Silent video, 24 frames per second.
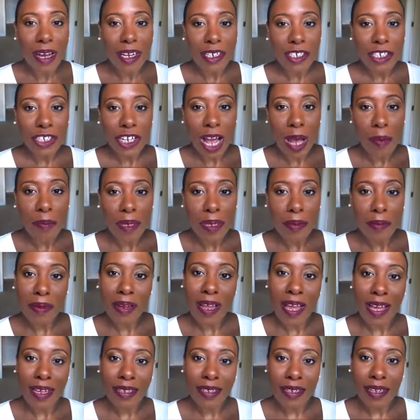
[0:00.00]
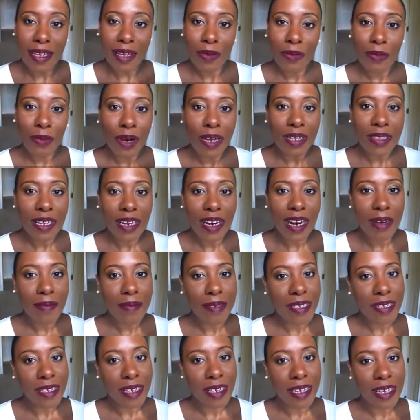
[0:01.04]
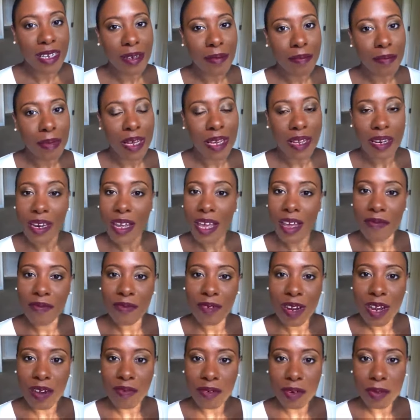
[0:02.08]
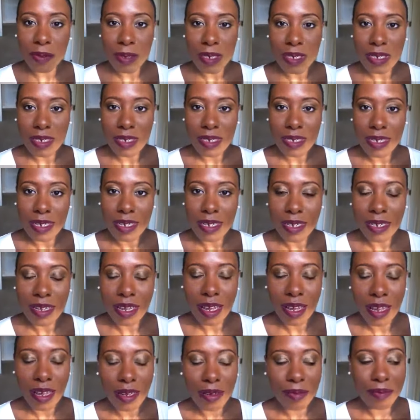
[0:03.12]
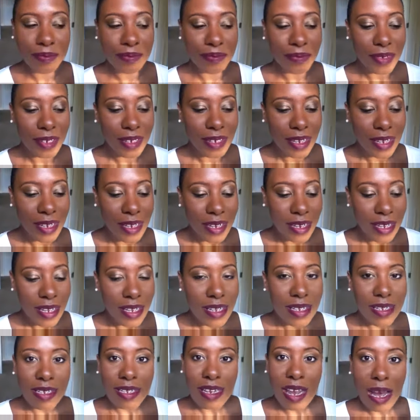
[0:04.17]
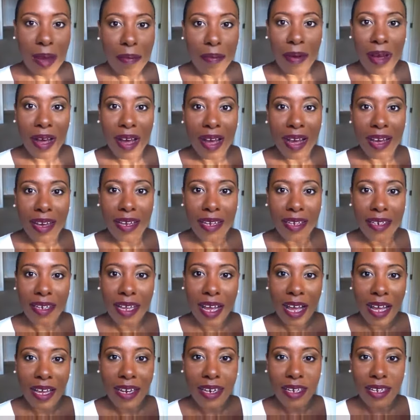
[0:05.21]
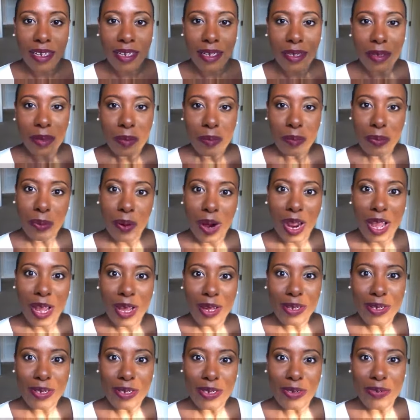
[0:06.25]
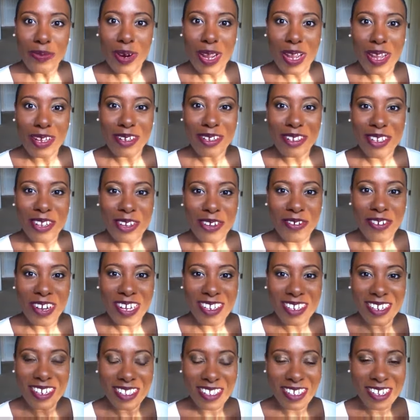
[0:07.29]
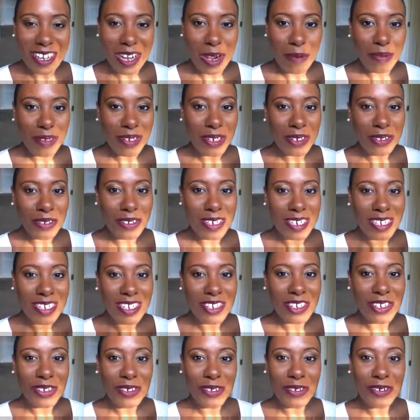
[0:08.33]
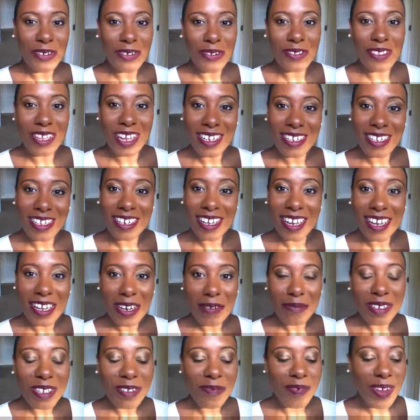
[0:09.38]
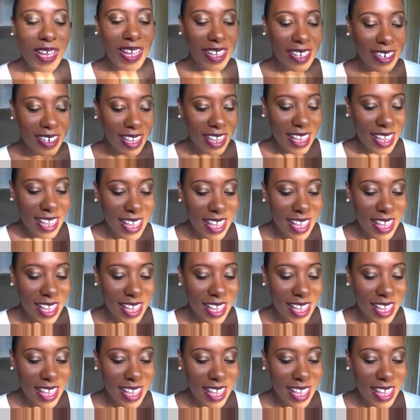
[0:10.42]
Shopping plaza, one that I've seen but have never really stopped by and kind of browsed around. So I took the opportunity to do that today, and it was fun.